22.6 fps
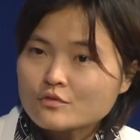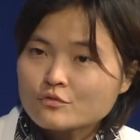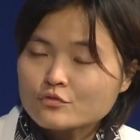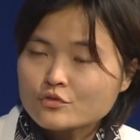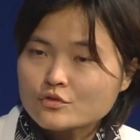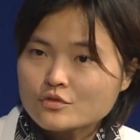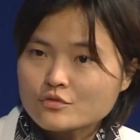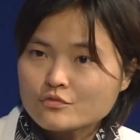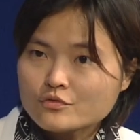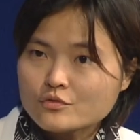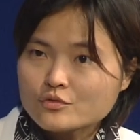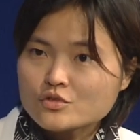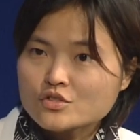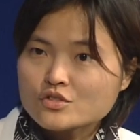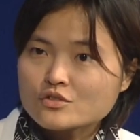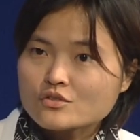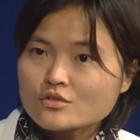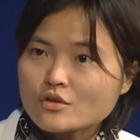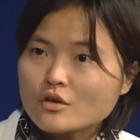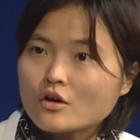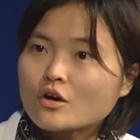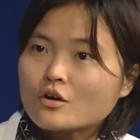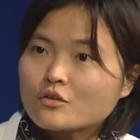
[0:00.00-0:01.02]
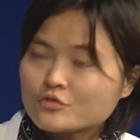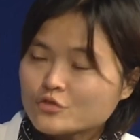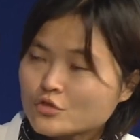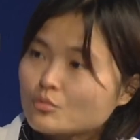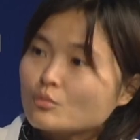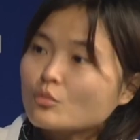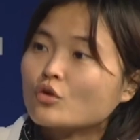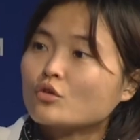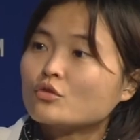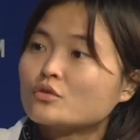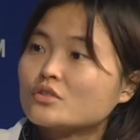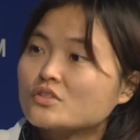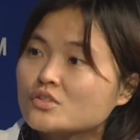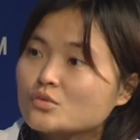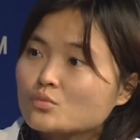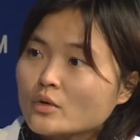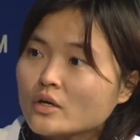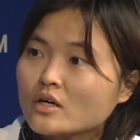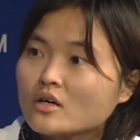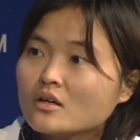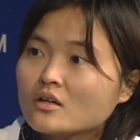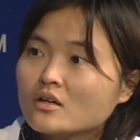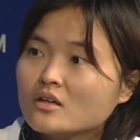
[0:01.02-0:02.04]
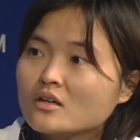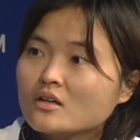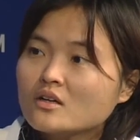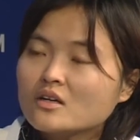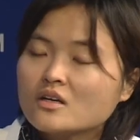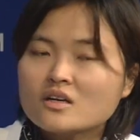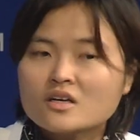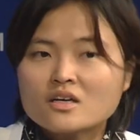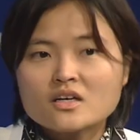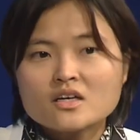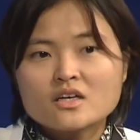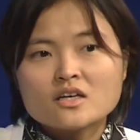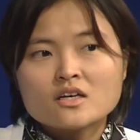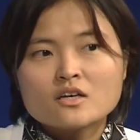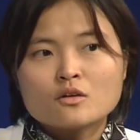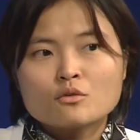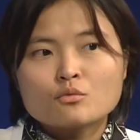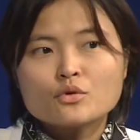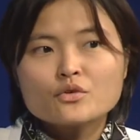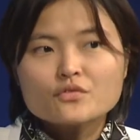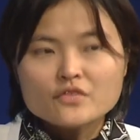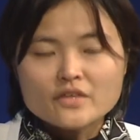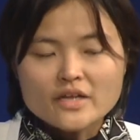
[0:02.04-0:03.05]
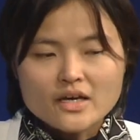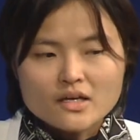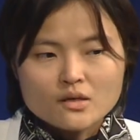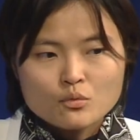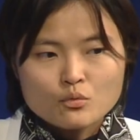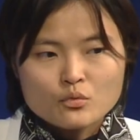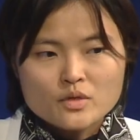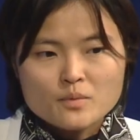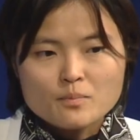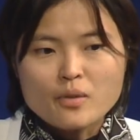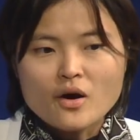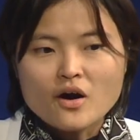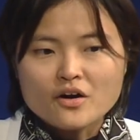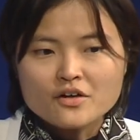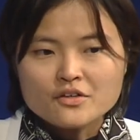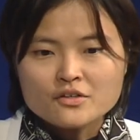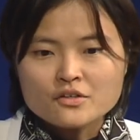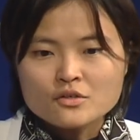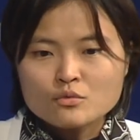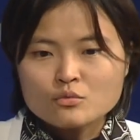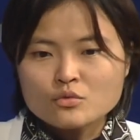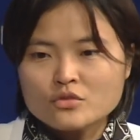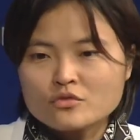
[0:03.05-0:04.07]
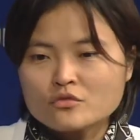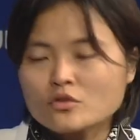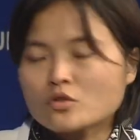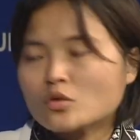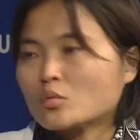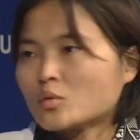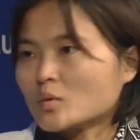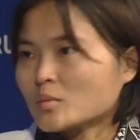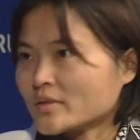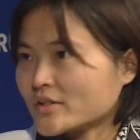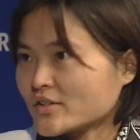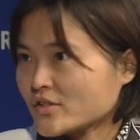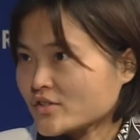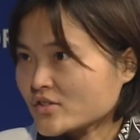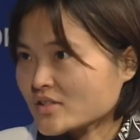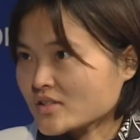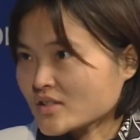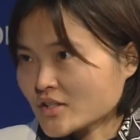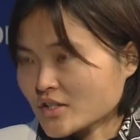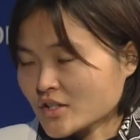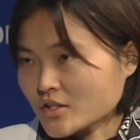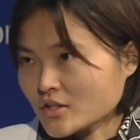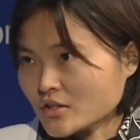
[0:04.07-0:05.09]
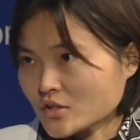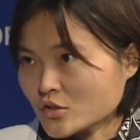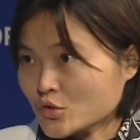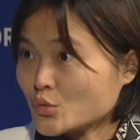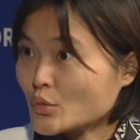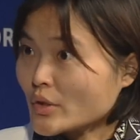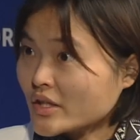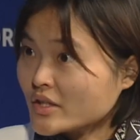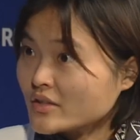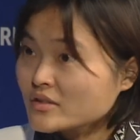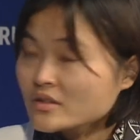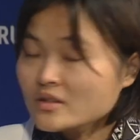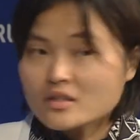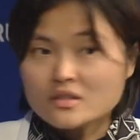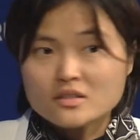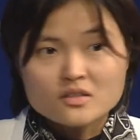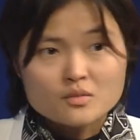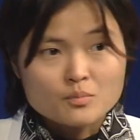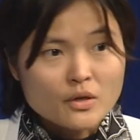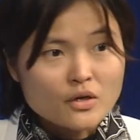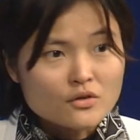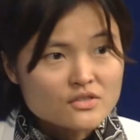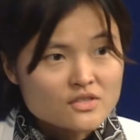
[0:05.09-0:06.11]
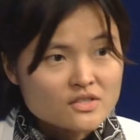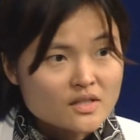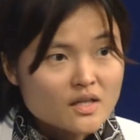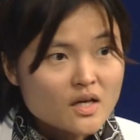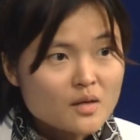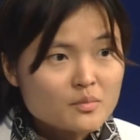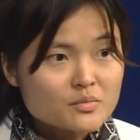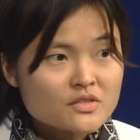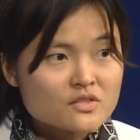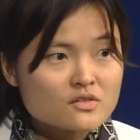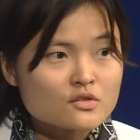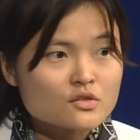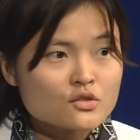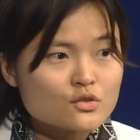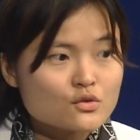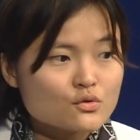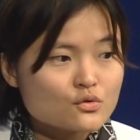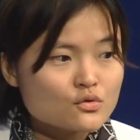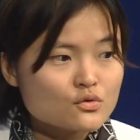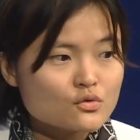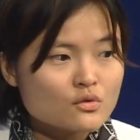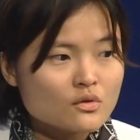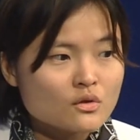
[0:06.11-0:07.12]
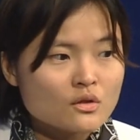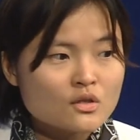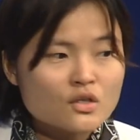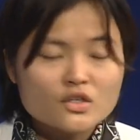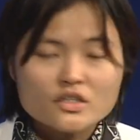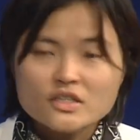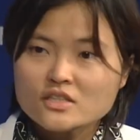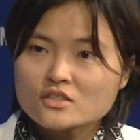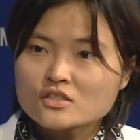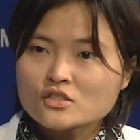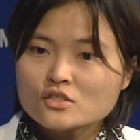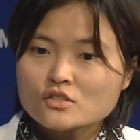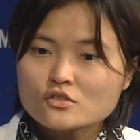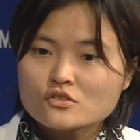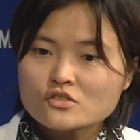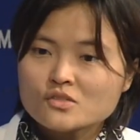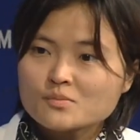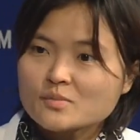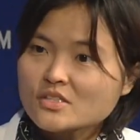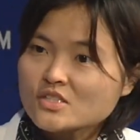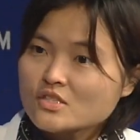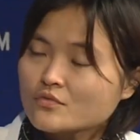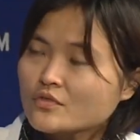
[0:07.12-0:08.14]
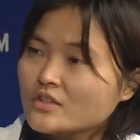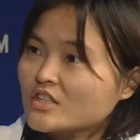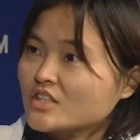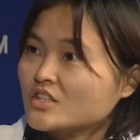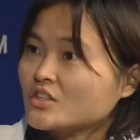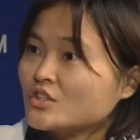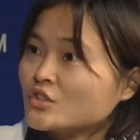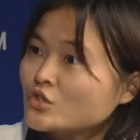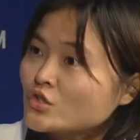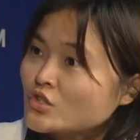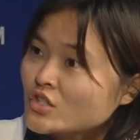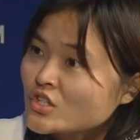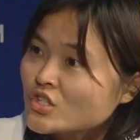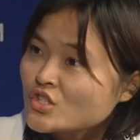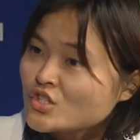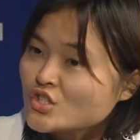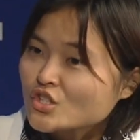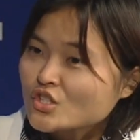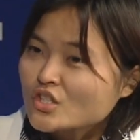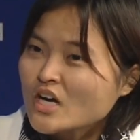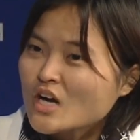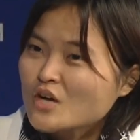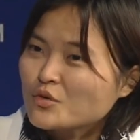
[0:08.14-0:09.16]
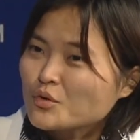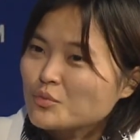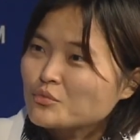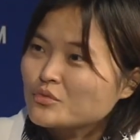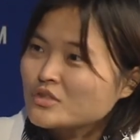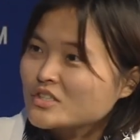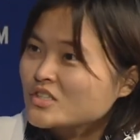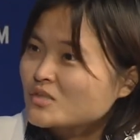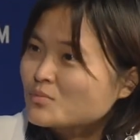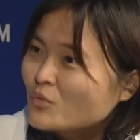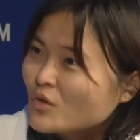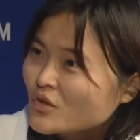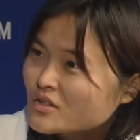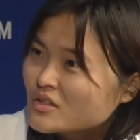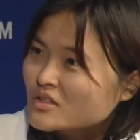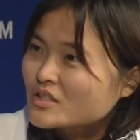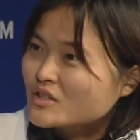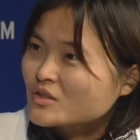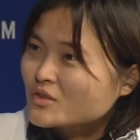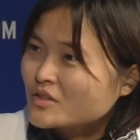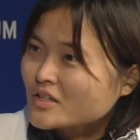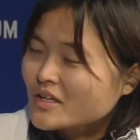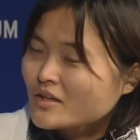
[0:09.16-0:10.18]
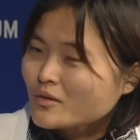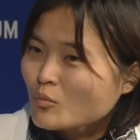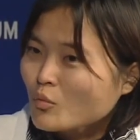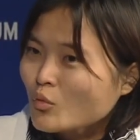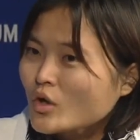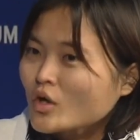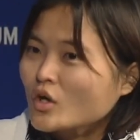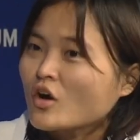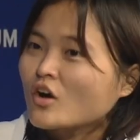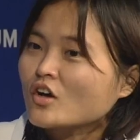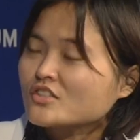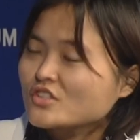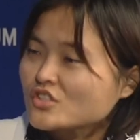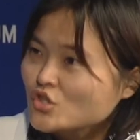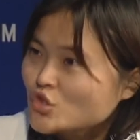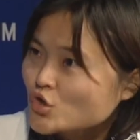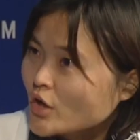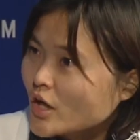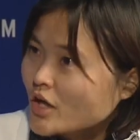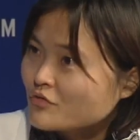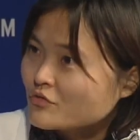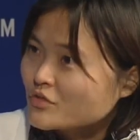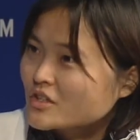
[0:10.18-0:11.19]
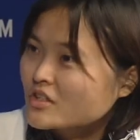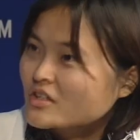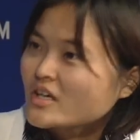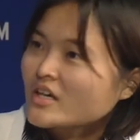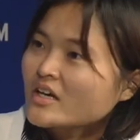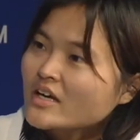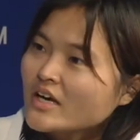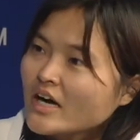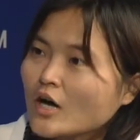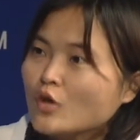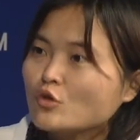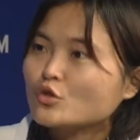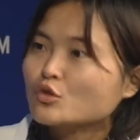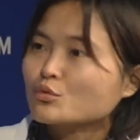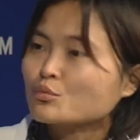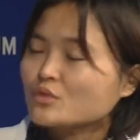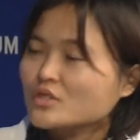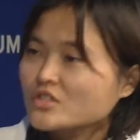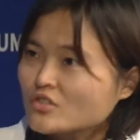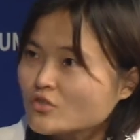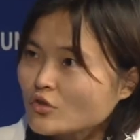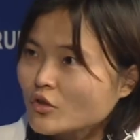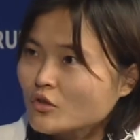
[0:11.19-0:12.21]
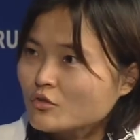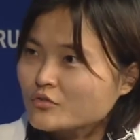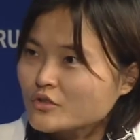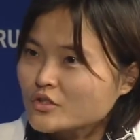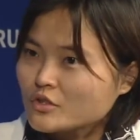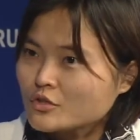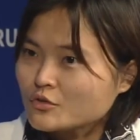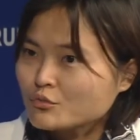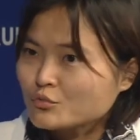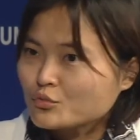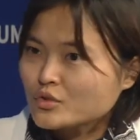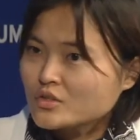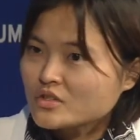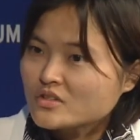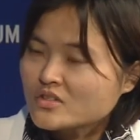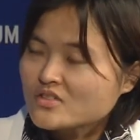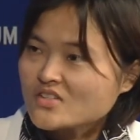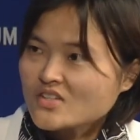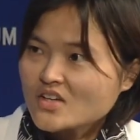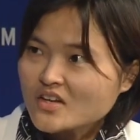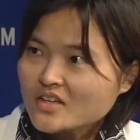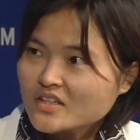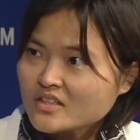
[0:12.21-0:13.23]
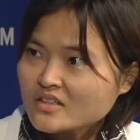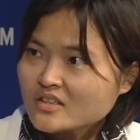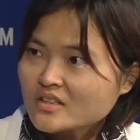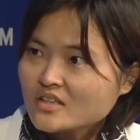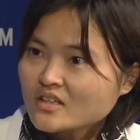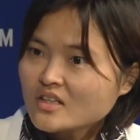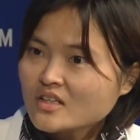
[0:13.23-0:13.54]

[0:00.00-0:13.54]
for the future of tomorrow as well? Okay. With that, we partner with global players like UN, the Pulse Labs, to look into, specifically in Indonesia, how can we smartly look at what causes traffic, how could we solve it if we designed